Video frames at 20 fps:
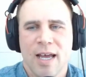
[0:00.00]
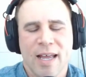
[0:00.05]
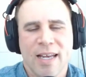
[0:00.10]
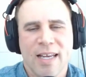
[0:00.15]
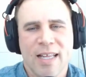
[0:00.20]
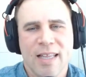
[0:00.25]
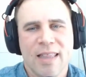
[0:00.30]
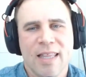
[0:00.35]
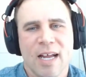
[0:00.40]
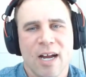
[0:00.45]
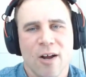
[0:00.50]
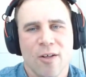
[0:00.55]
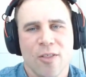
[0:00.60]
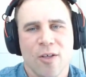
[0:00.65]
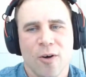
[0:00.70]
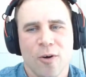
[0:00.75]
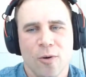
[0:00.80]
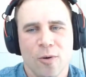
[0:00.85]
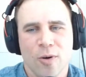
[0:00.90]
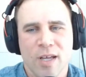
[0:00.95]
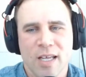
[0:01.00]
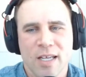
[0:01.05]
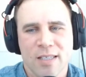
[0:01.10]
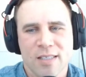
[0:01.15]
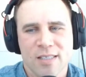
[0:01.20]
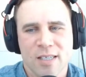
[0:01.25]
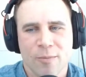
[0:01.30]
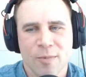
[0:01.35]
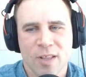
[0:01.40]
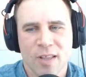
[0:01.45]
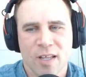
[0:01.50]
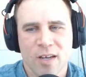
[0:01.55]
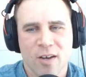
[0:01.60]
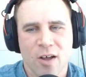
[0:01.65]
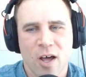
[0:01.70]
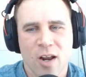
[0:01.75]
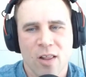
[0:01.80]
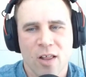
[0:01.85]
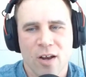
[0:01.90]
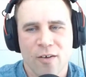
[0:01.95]
And in there though is something that
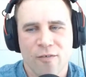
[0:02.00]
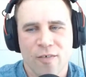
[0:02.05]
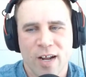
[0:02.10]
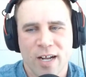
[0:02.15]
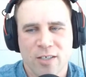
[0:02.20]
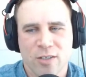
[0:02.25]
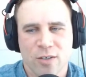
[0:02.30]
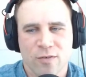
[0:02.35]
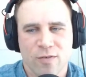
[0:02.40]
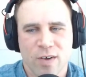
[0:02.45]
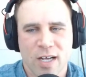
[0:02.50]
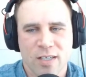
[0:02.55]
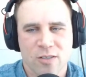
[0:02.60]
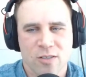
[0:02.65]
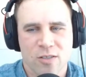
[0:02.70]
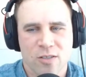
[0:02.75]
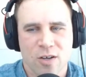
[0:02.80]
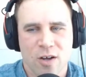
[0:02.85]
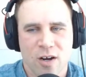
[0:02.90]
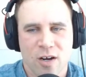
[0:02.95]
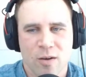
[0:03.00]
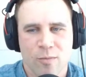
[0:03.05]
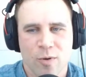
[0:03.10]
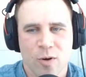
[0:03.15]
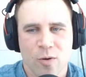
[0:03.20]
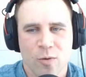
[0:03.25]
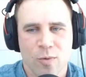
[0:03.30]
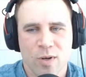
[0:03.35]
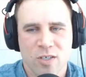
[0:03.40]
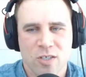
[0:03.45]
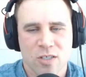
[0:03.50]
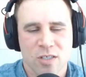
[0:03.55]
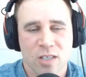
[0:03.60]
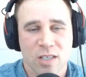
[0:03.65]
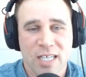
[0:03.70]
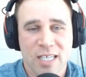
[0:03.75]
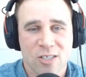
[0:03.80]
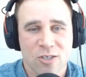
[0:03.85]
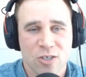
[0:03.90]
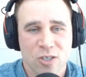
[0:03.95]
not a lot of financial advisors talk about, which is
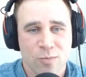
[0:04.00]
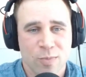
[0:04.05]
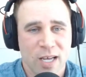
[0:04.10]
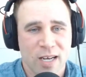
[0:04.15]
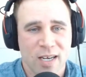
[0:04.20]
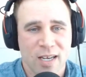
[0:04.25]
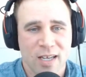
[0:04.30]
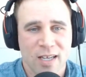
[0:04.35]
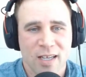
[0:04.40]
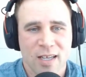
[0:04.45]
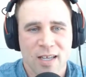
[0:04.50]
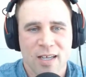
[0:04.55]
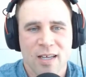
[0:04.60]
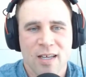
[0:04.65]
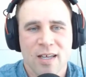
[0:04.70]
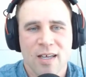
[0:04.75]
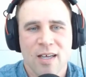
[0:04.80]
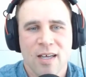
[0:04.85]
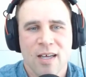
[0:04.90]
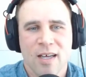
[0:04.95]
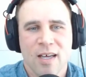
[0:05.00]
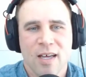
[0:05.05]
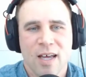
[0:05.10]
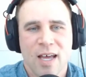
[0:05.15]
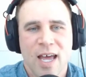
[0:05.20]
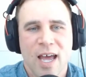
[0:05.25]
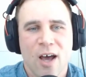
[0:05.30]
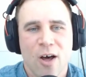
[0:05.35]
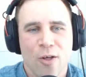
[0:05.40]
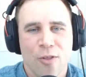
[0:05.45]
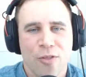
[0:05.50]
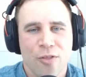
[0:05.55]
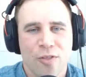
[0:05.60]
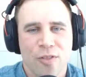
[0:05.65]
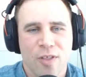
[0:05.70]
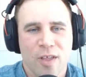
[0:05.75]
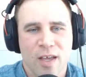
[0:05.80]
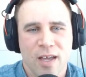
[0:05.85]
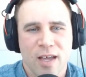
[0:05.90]
leisure spending, health,